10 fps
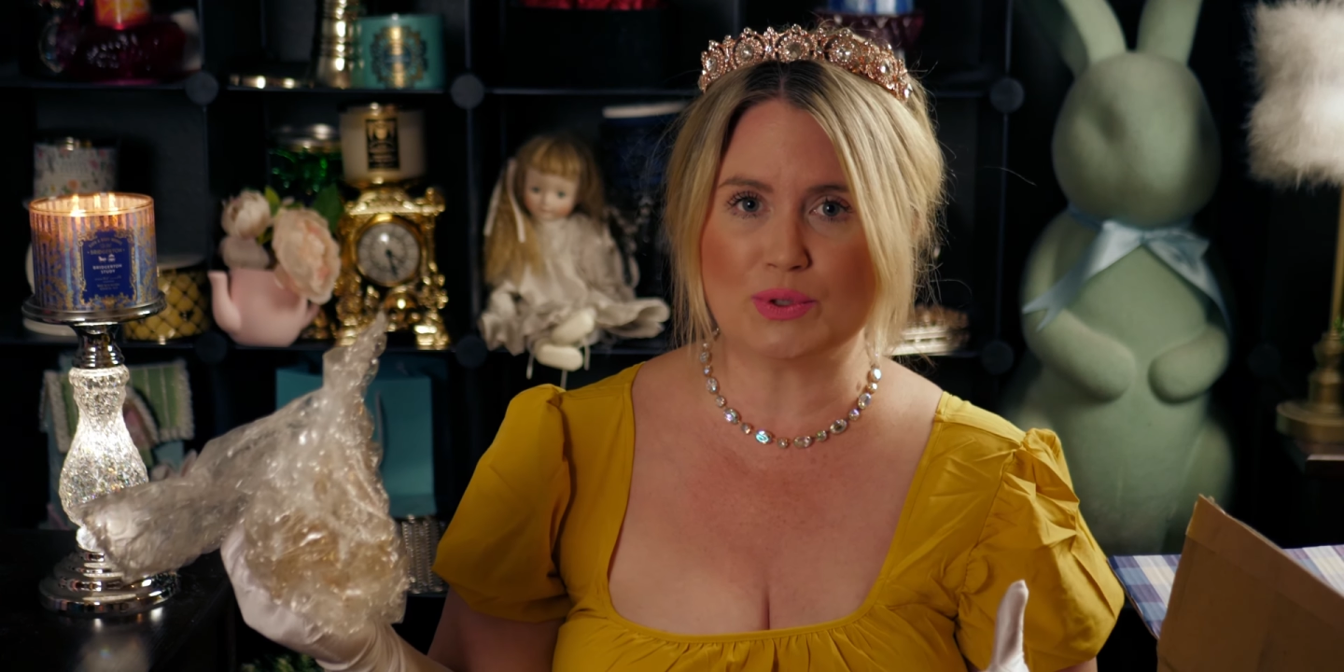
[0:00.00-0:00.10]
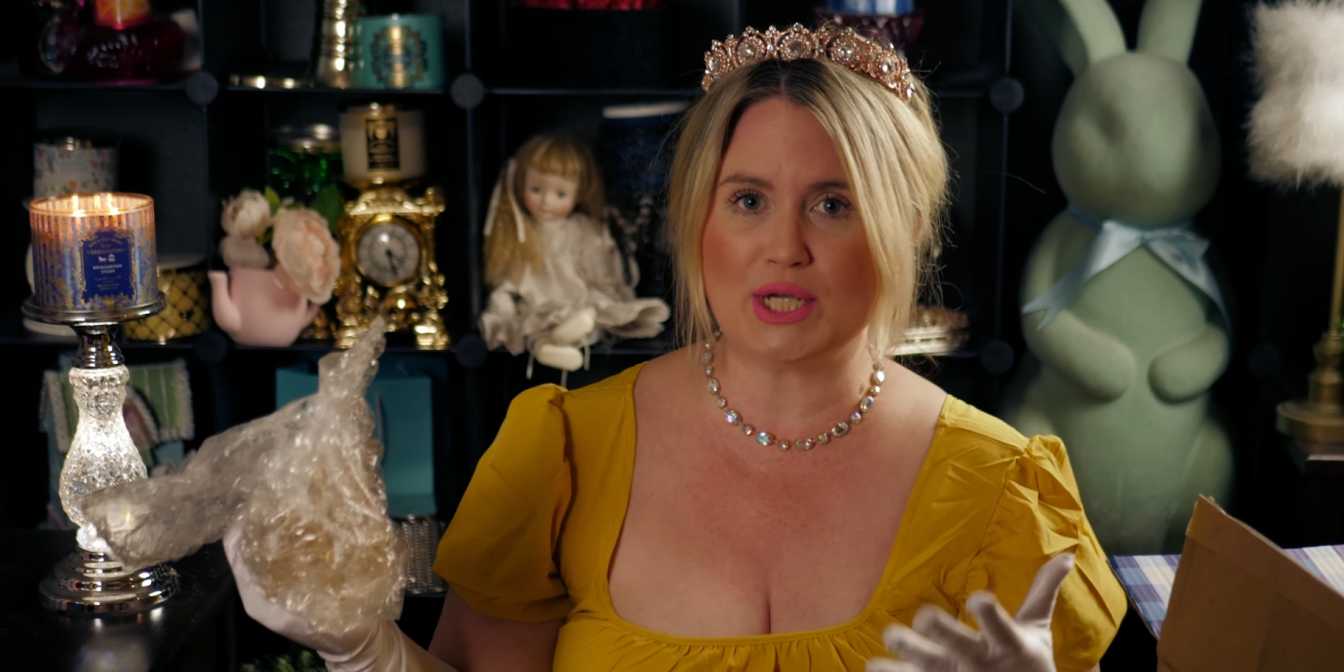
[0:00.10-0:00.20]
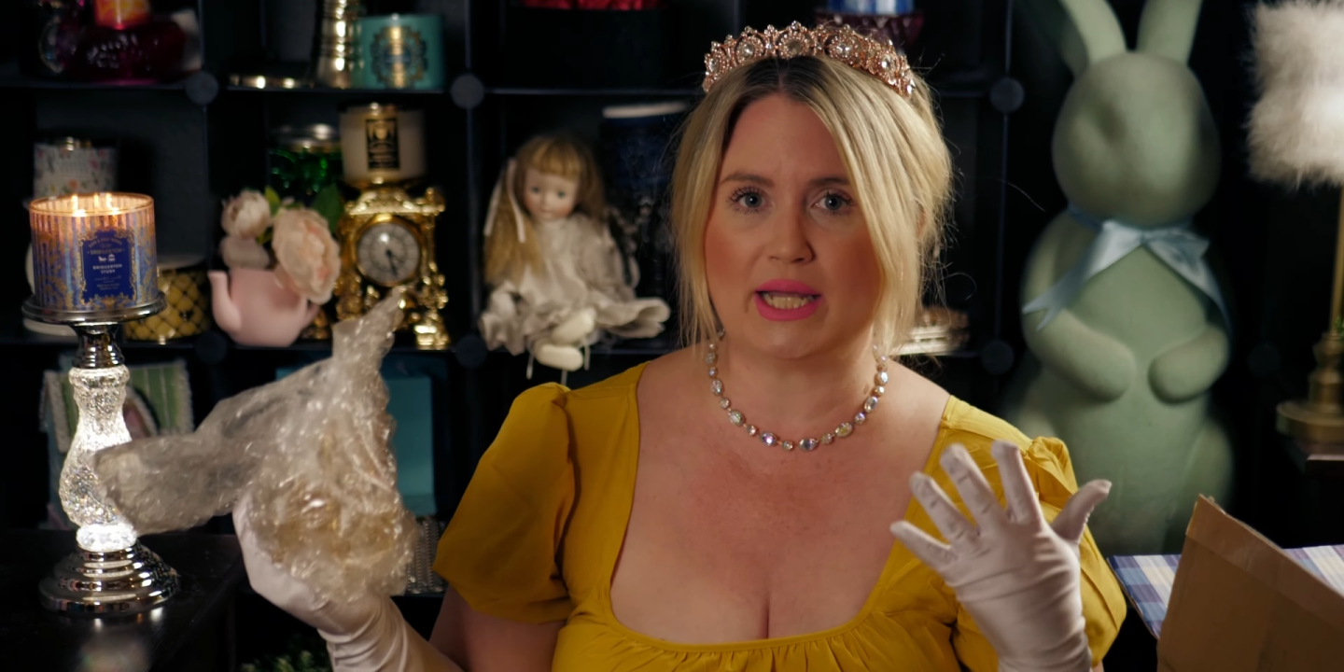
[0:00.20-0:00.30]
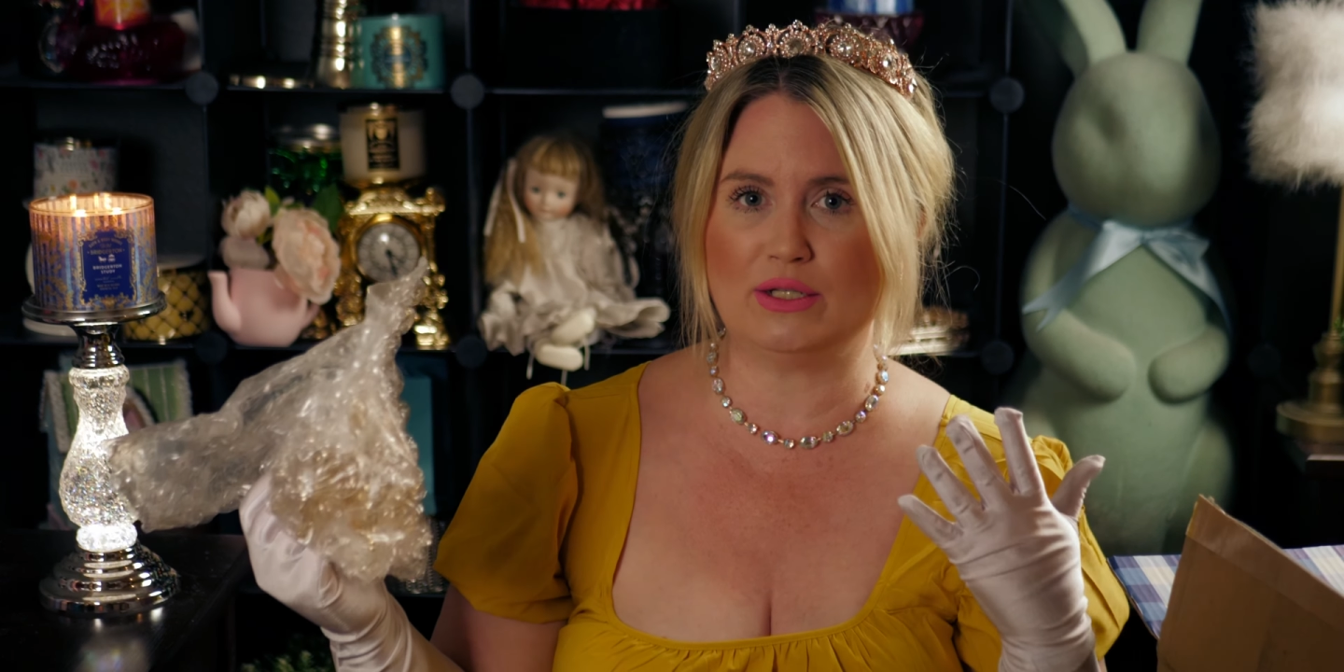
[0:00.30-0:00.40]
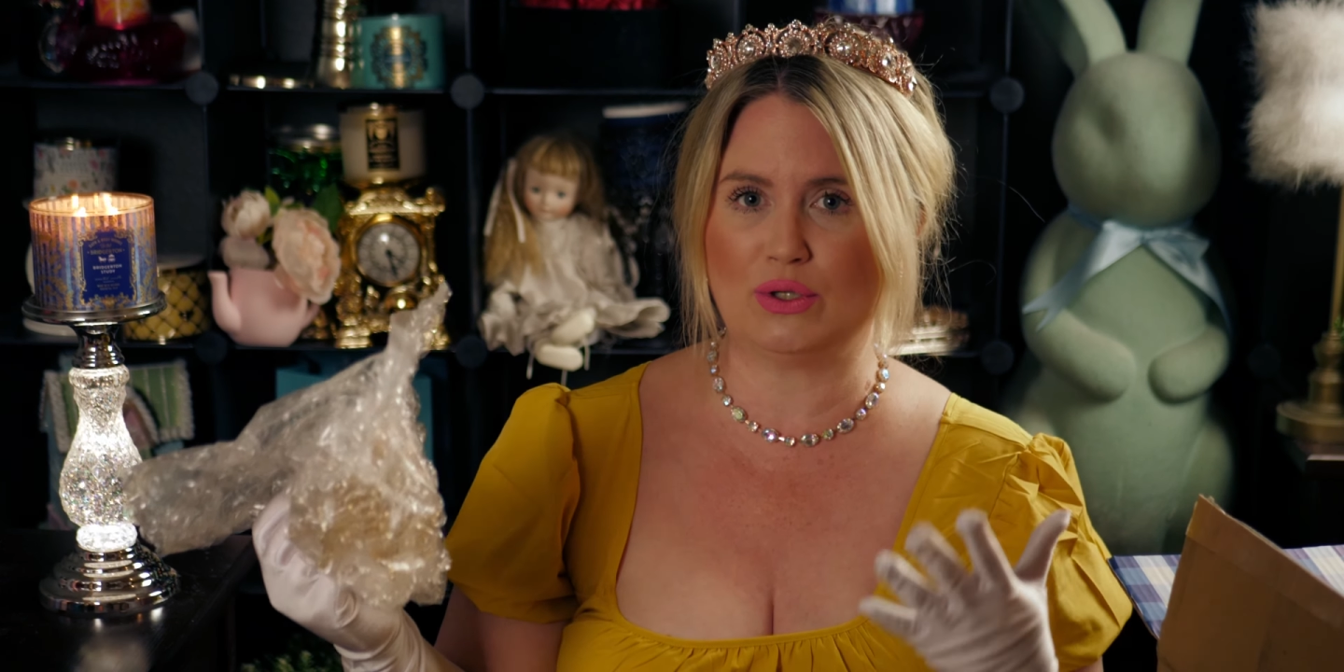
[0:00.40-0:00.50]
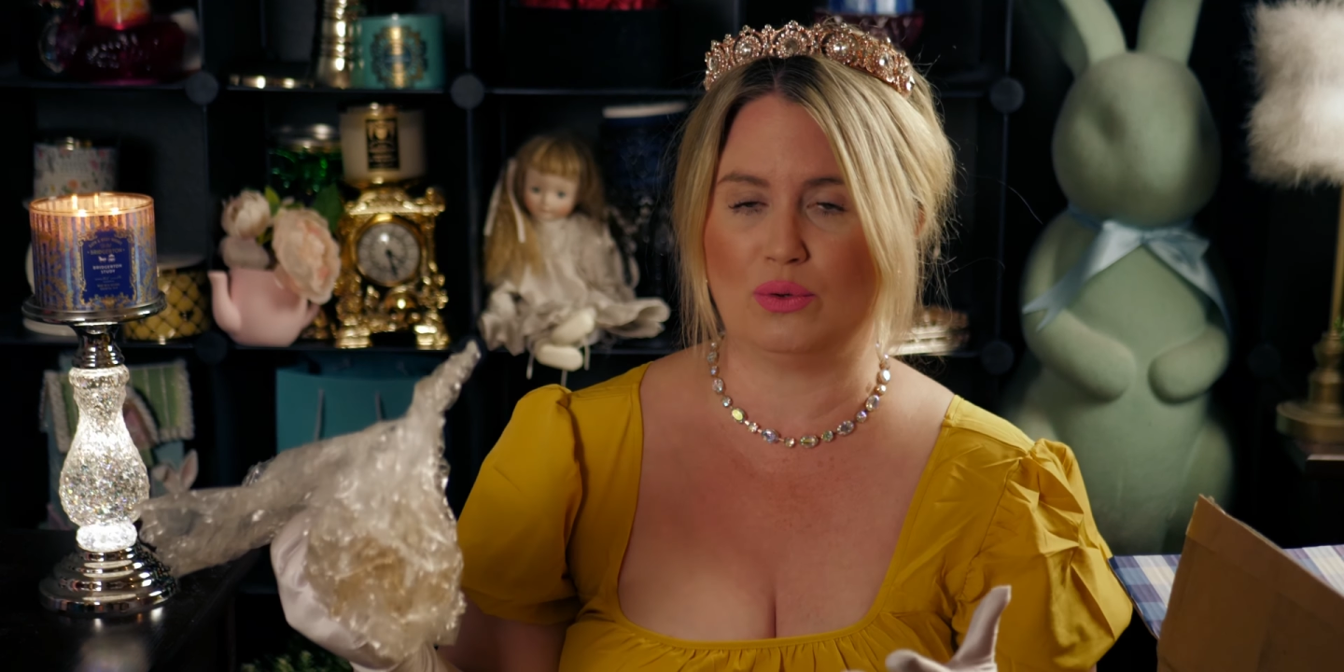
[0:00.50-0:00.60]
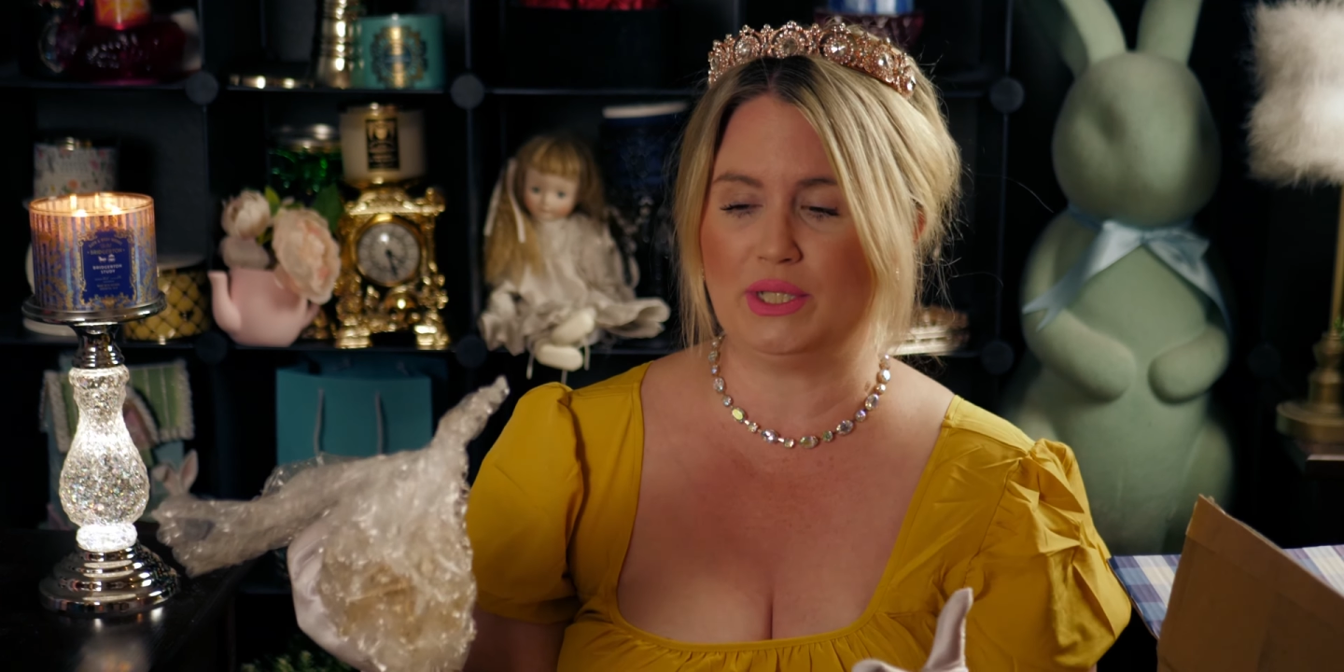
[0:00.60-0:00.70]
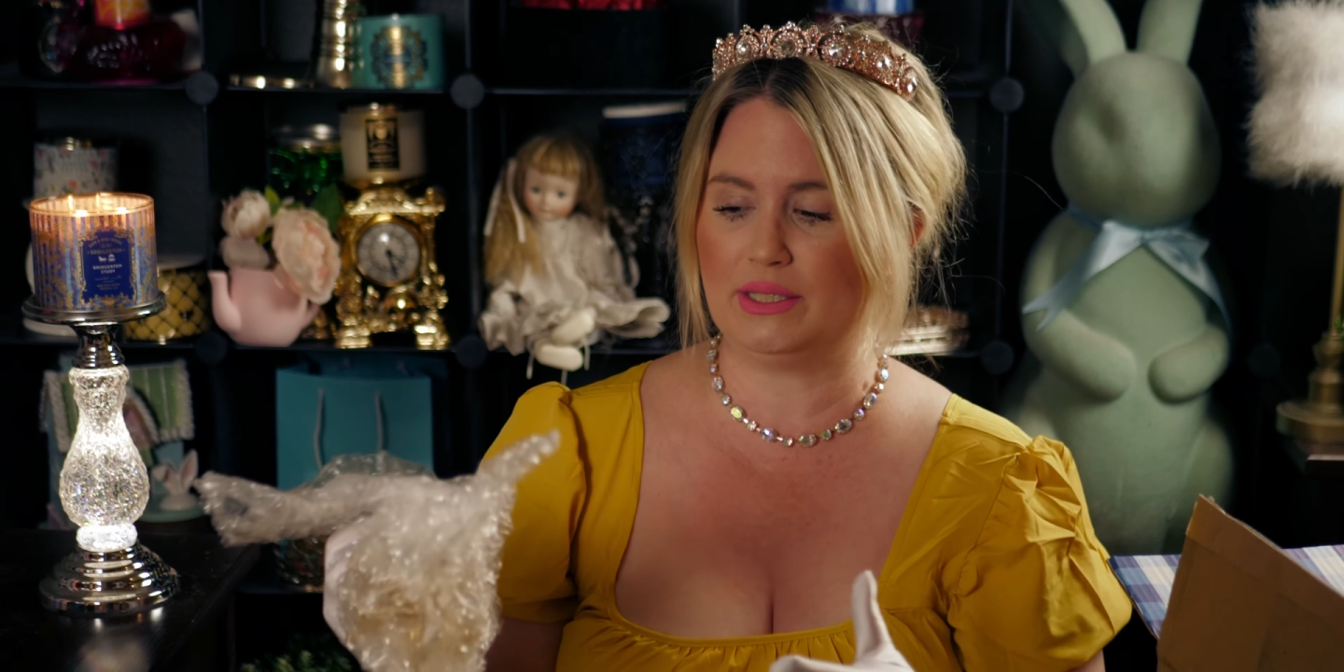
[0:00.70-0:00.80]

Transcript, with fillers: which I can totally